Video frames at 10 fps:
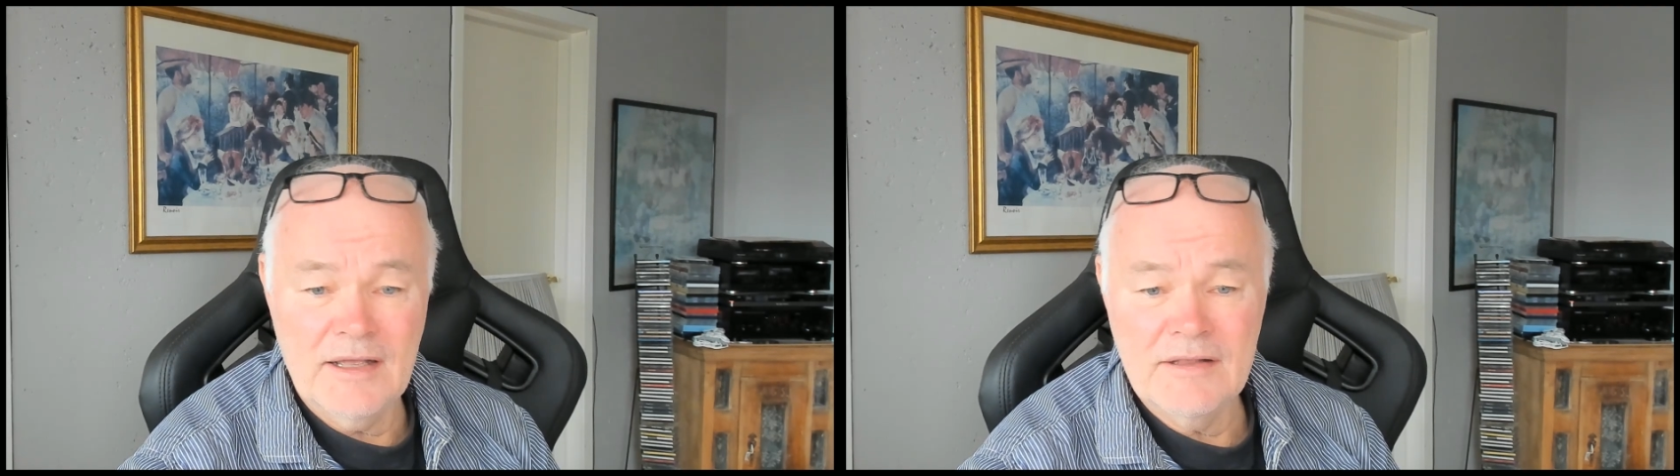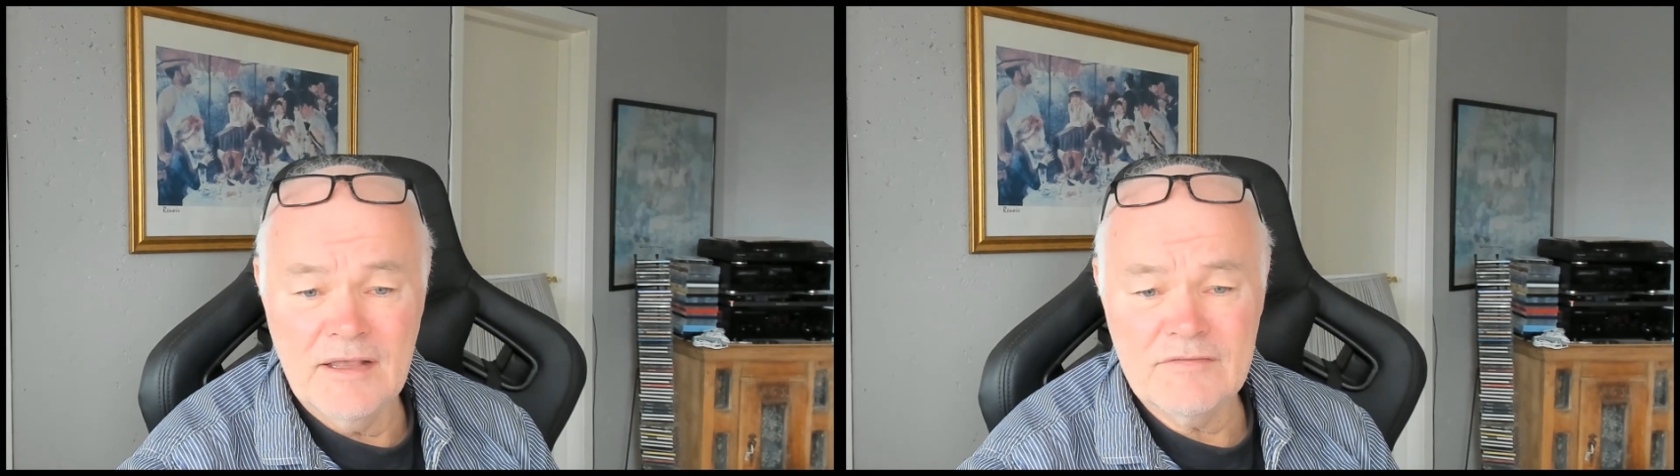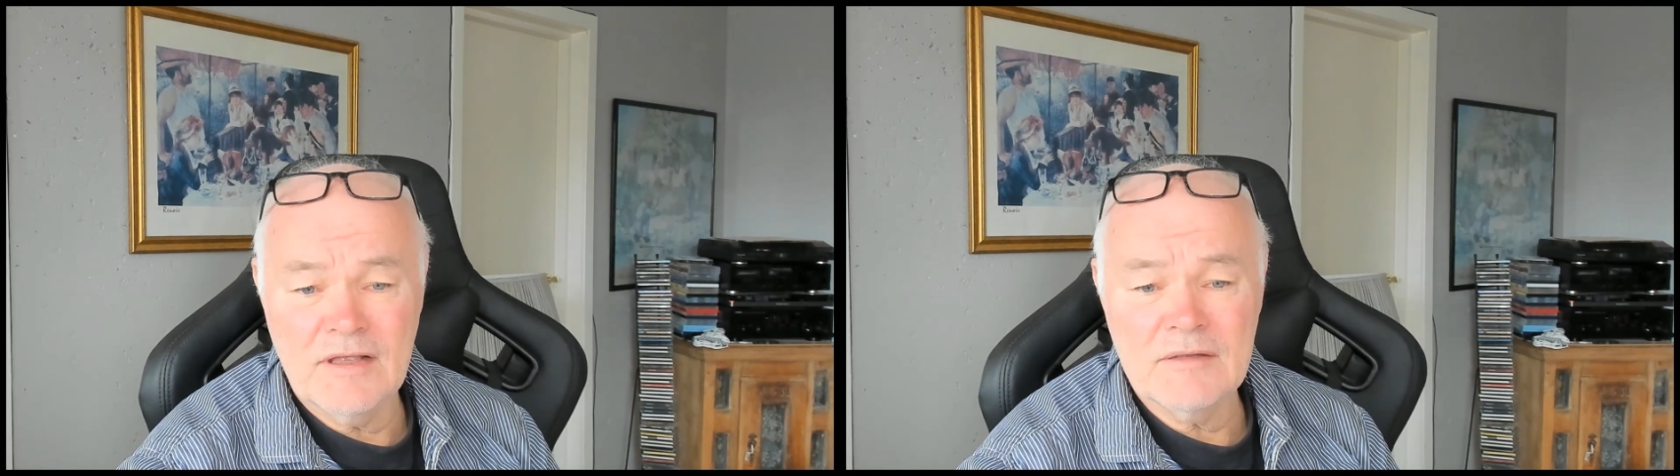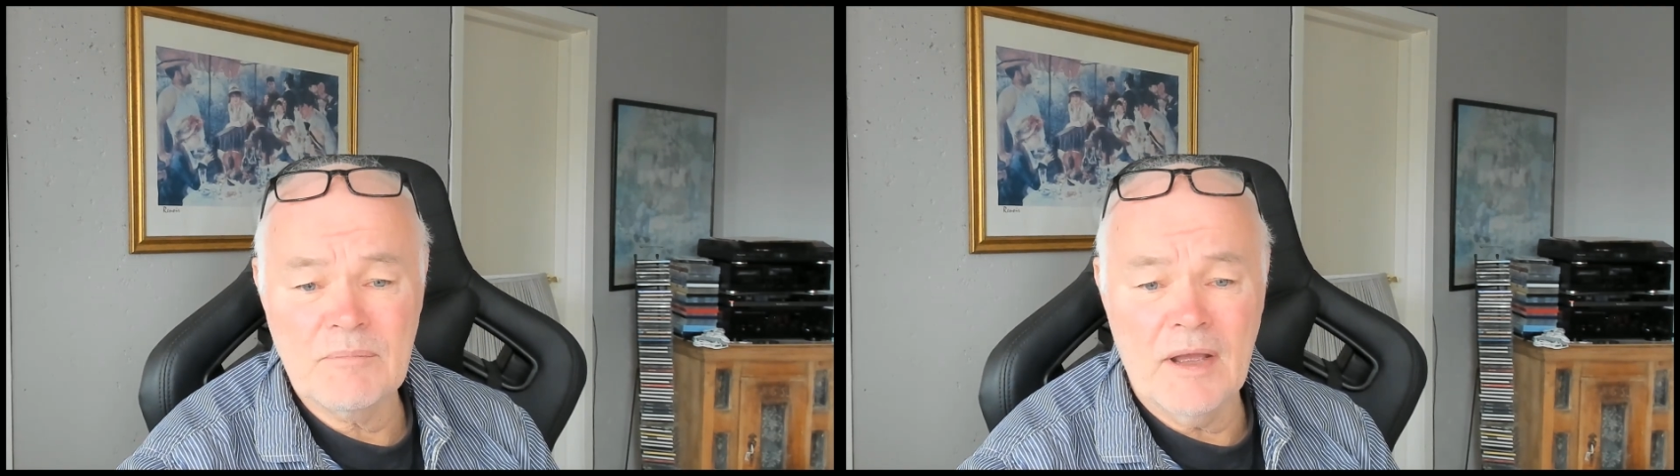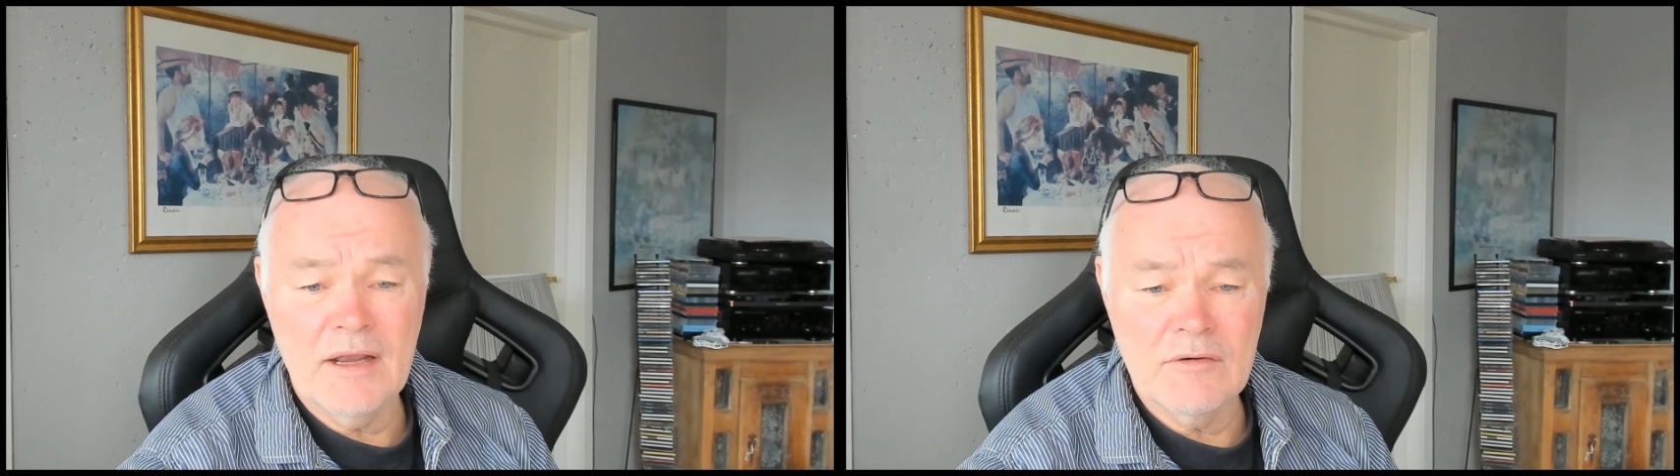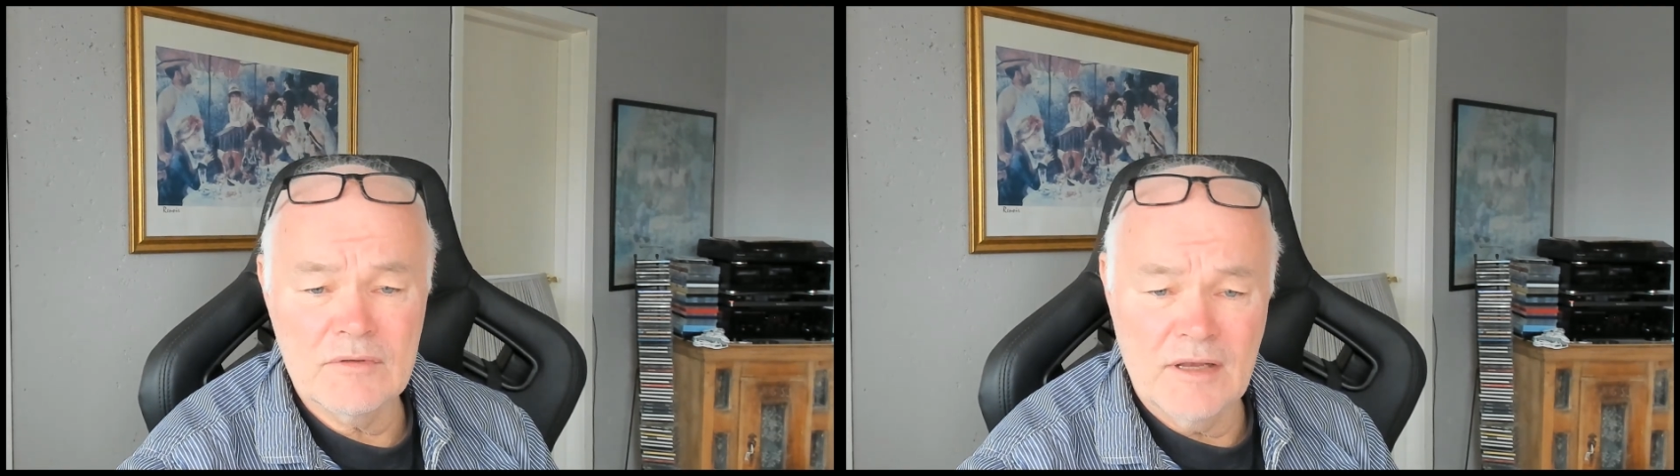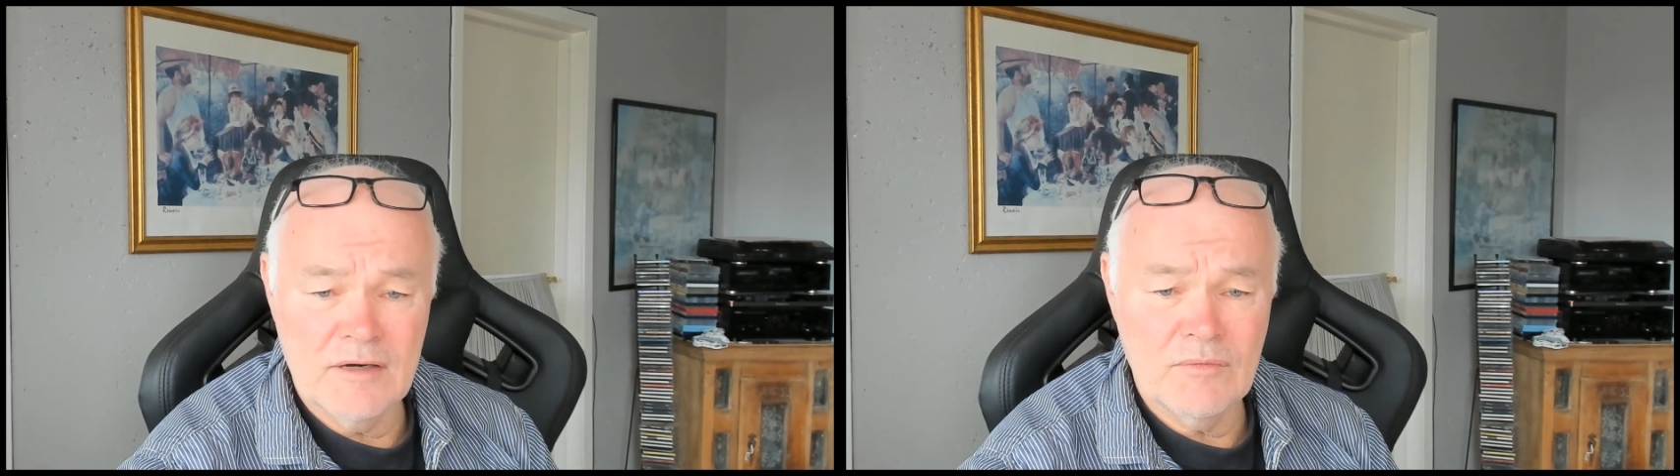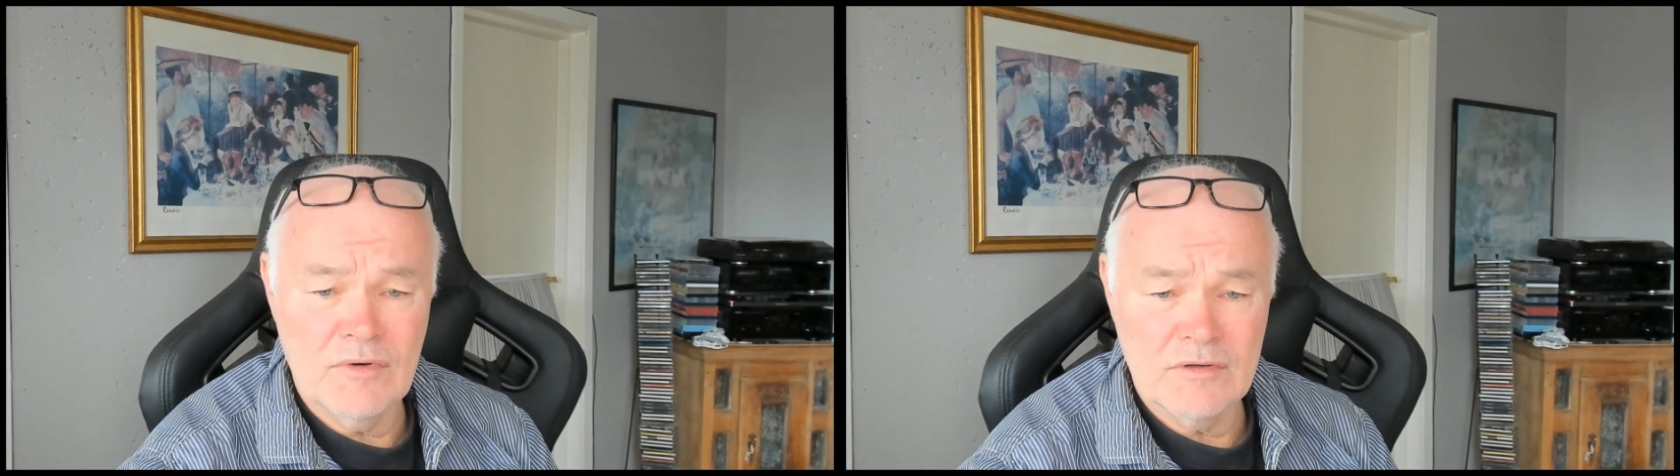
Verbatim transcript: admire their work.